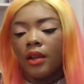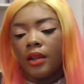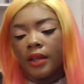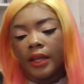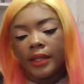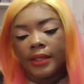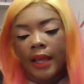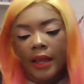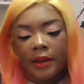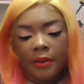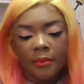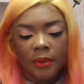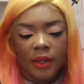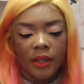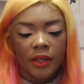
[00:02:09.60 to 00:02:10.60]
Next
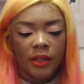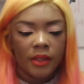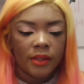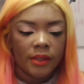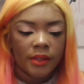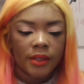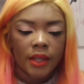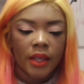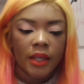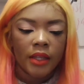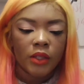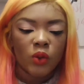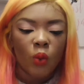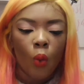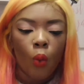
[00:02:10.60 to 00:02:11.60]
item
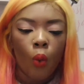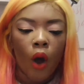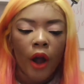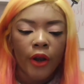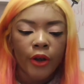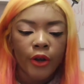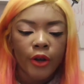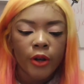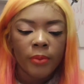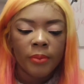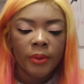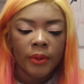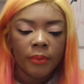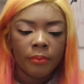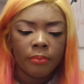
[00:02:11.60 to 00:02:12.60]
says Wonder
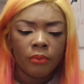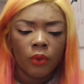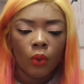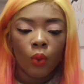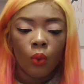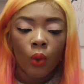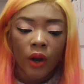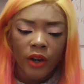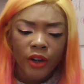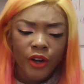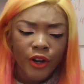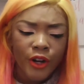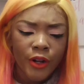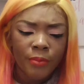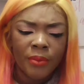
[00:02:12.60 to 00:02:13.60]

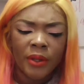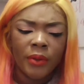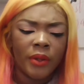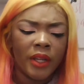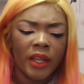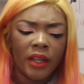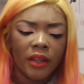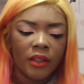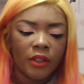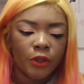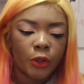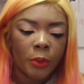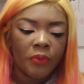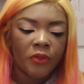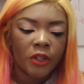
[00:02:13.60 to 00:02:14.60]
Beauty
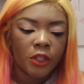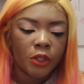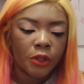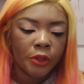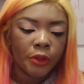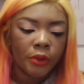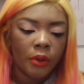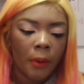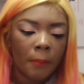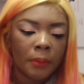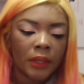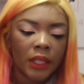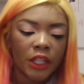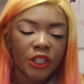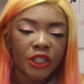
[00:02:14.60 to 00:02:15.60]
Trip for 2
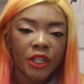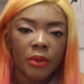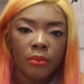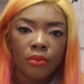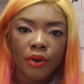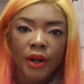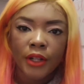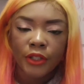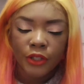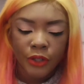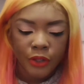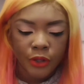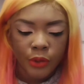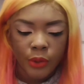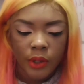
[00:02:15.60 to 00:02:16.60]
blush and bronzer
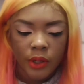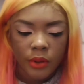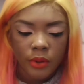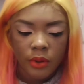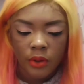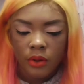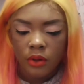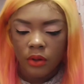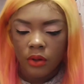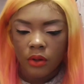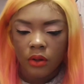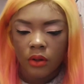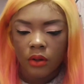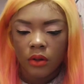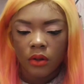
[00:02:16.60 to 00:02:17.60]
duo.
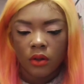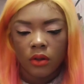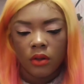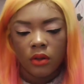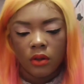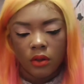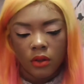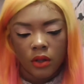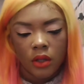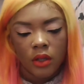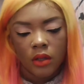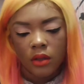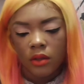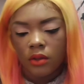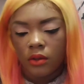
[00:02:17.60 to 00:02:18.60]

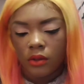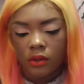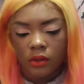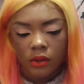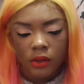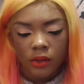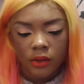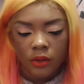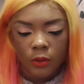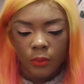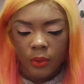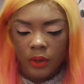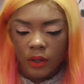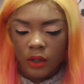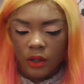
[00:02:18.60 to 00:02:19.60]
And let's
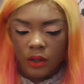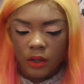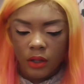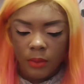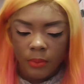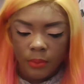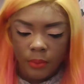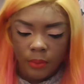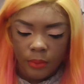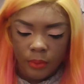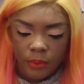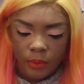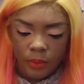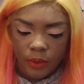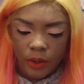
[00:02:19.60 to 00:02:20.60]
open that up.
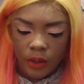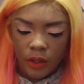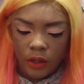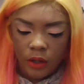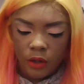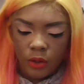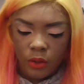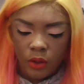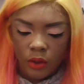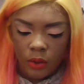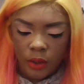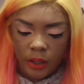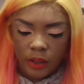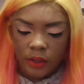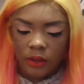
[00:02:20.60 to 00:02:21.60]
Probably gonna do I'm
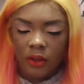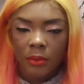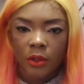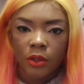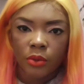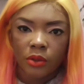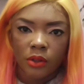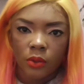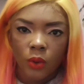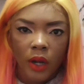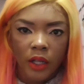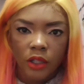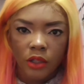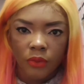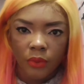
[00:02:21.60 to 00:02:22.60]
gonna do a
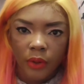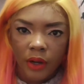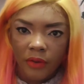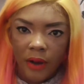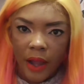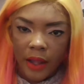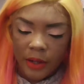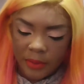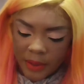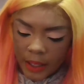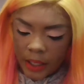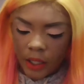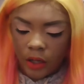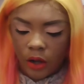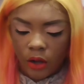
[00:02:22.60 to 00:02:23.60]
swatch of whatever items I
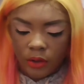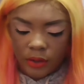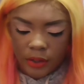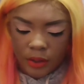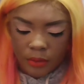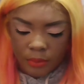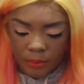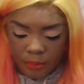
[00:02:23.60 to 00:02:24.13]
get also.